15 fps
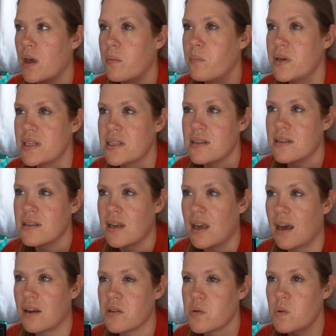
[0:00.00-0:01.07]
business
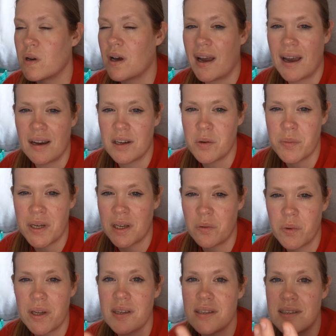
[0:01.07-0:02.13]
accounts were like, hang on a minute,
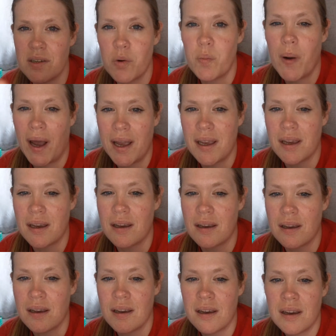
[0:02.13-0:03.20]
we're still paying,
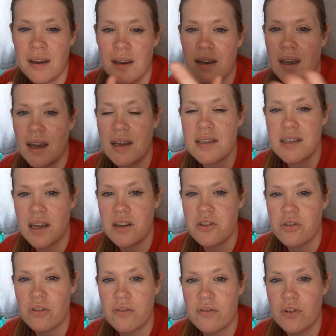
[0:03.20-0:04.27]

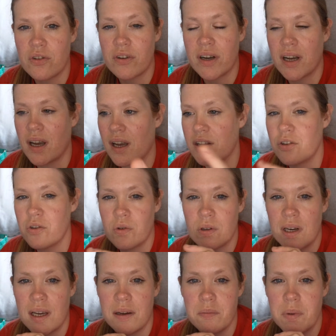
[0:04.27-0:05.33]
etc. for it, and you're
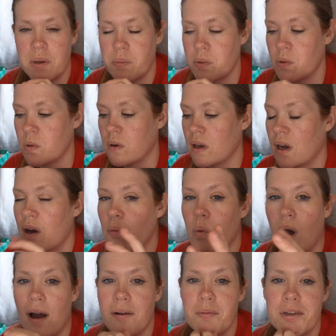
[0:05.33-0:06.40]
letting people. What
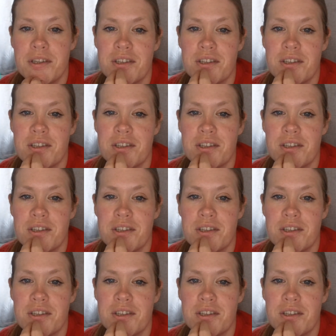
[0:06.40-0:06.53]
I would